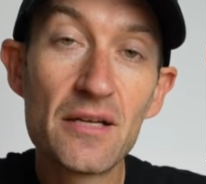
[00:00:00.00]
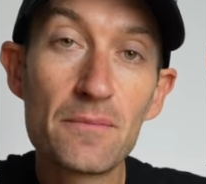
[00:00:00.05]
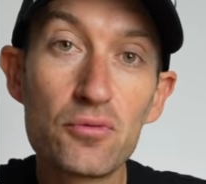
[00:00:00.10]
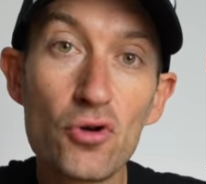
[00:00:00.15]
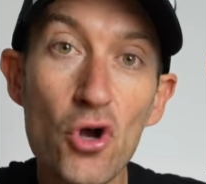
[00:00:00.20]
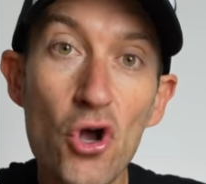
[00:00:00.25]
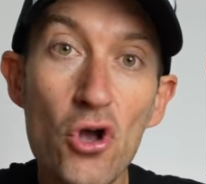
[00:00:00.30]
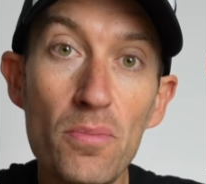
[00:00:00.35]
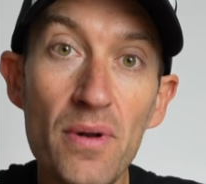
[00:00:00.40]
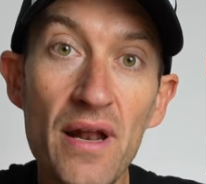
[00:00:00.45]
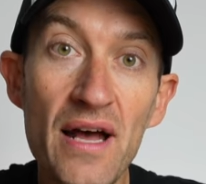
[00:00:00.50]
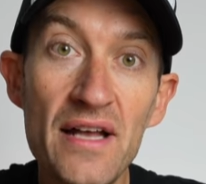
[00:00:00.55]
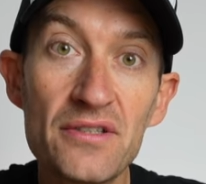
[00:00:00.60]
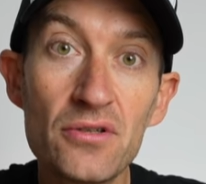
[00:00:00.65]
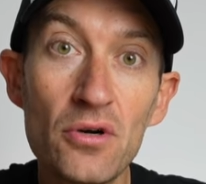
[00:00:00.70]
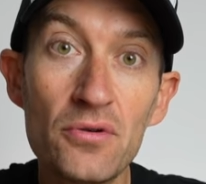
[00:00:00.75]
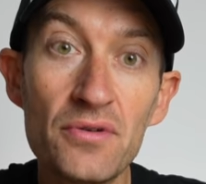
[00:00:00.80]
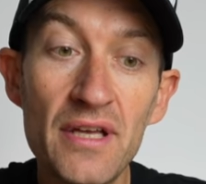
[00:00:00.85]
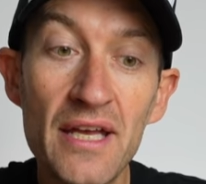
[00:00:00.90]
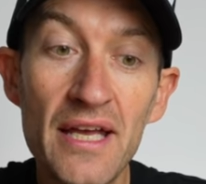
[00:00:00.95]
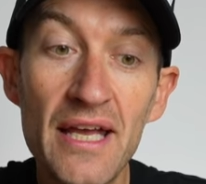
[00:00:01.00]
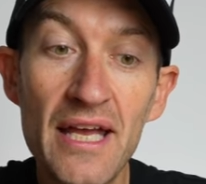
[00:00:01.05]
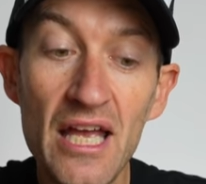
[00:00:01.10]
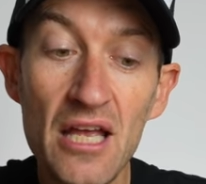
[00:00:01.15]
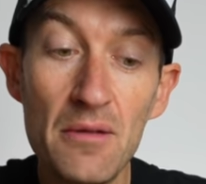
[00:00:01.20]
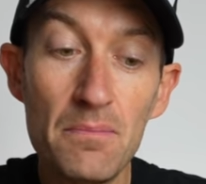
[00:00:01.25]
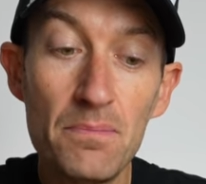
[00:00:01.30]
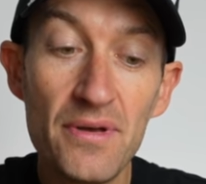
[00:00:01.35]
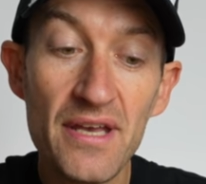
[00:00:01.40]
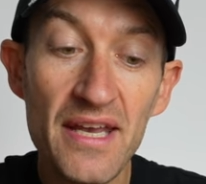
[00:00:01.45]
the Pro Peloton
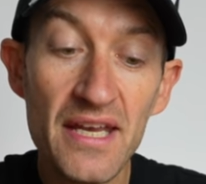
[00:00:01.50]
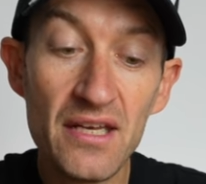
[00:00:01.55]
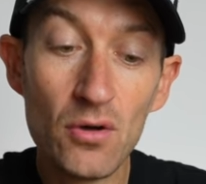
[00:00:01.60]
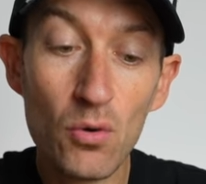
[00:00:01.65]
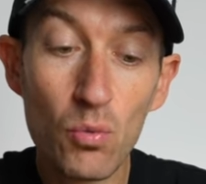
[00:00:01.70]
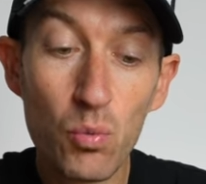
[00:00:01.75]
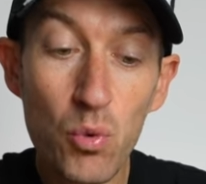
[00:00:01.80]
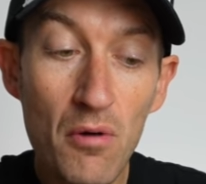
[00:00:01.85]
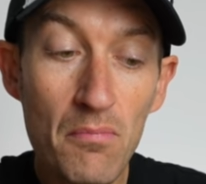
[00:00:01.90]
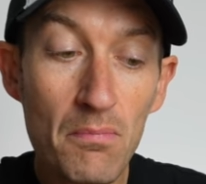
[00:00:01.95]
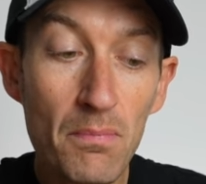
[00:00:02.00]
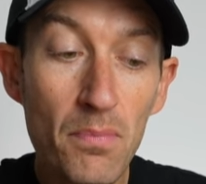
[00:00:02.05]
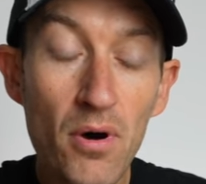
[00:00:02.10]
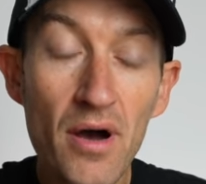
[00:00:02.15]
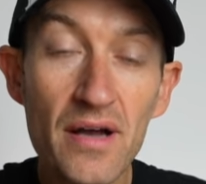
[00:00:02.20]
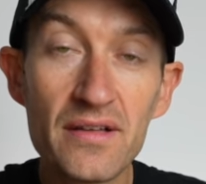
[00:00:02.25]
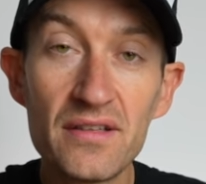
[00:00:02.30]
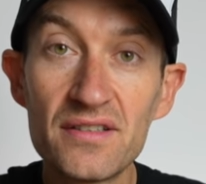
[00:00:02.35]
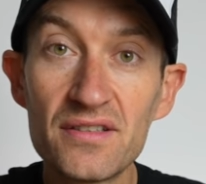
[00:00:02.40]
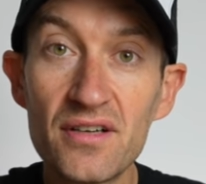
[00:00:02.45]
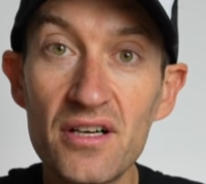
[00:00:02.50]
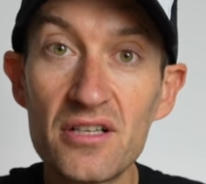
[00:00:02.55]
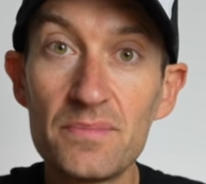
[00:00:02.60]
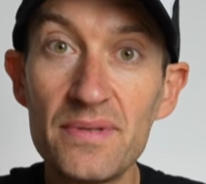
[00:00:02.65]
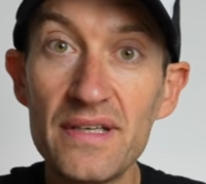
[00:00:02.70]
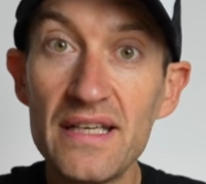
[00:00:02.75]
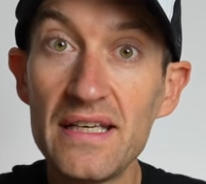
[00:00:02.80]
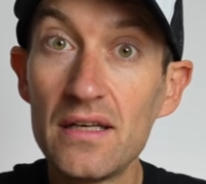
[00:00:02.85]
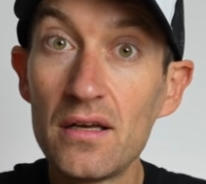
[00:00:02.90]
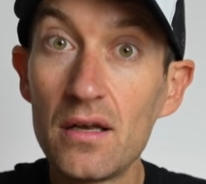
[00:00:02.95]
in being one bike designed to
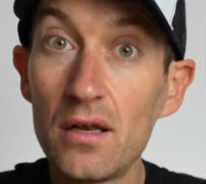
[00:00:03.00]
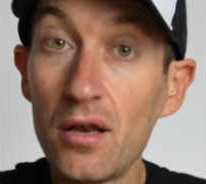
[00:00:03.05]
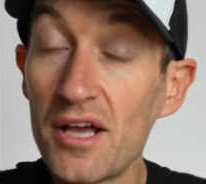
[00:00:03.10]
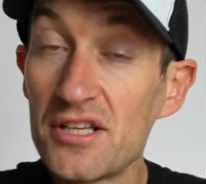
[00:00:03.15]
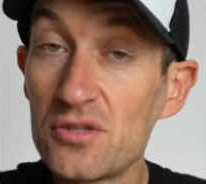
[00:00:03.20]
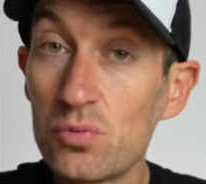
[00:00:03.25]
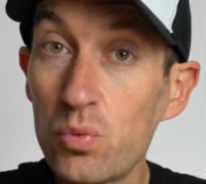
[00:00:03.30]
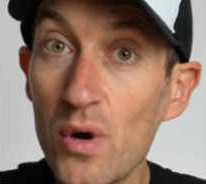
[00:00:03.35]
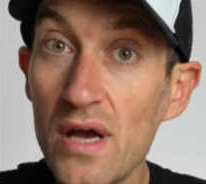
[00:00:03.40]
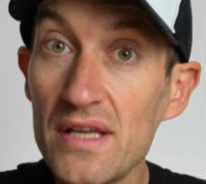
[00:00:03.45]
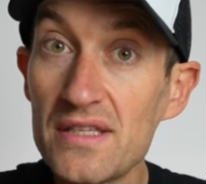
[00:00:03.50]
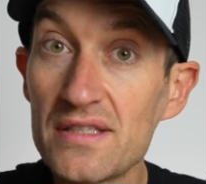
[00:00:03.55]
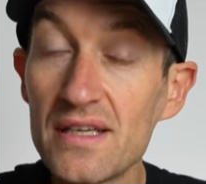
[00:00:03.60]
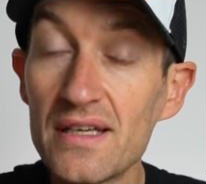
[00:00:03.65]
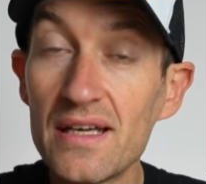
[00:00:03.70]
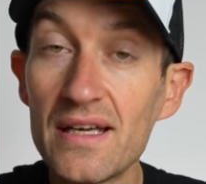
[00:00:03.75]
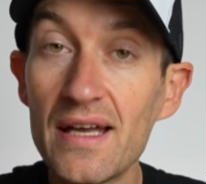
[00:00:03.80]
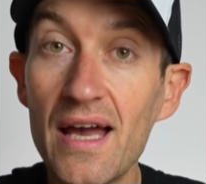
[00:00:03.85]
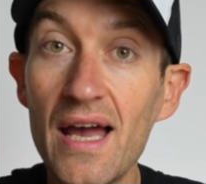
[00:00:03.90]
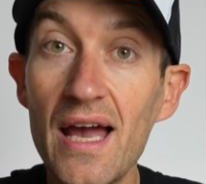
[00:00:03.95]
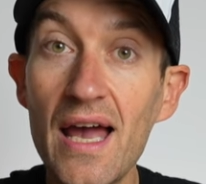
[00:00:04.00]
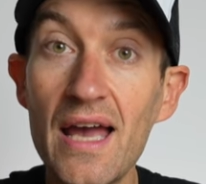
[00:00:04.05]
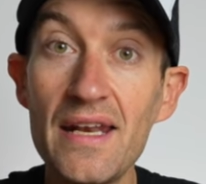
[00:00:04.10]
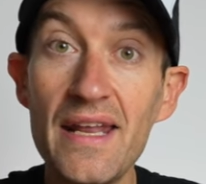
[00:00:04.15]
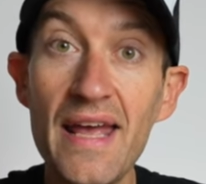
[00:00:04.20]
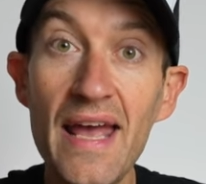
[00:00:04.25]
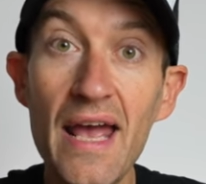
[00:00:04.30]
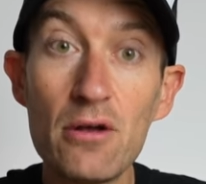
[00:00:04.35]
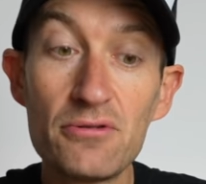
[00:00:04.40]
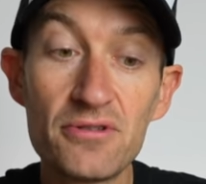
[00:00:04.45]
be lightweight
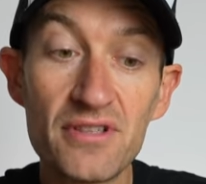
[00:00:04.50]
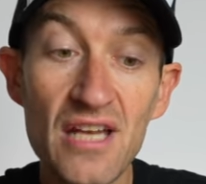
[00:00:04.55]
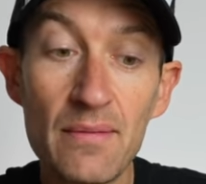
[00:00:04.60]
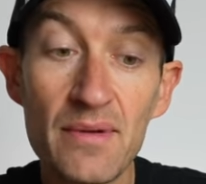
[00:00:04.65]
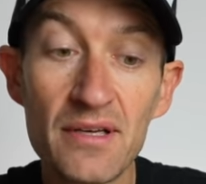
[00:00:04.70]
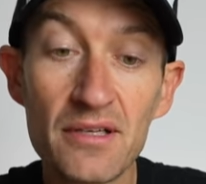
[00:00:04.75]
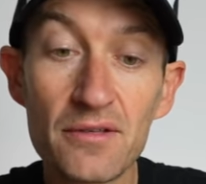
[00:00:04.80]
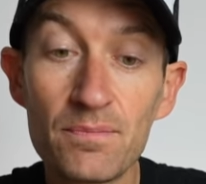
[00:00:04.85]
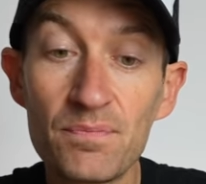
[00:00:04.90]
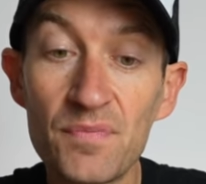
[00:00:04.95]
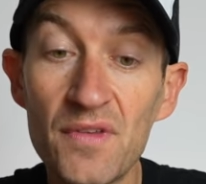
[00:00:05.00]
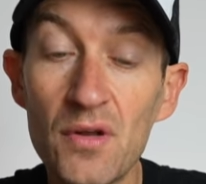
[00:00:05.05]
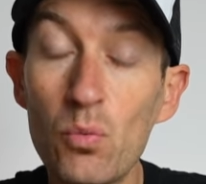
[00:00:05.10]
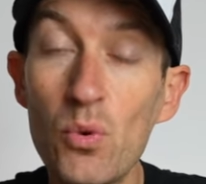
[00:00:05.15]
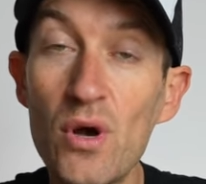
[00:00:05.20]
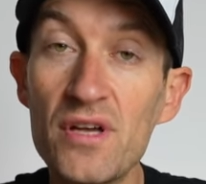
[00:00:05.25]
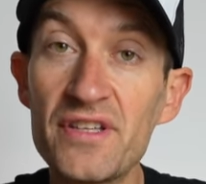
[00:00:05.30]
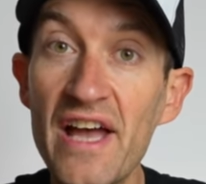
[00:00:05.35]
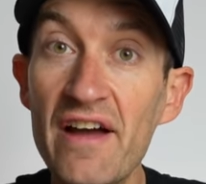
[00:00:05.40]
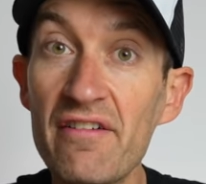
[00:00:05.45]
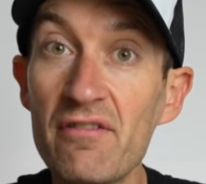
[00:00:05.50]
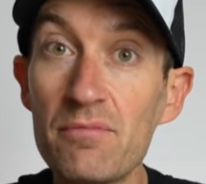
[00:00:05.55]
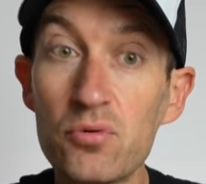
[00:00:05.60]
and aerodynamic, whereas other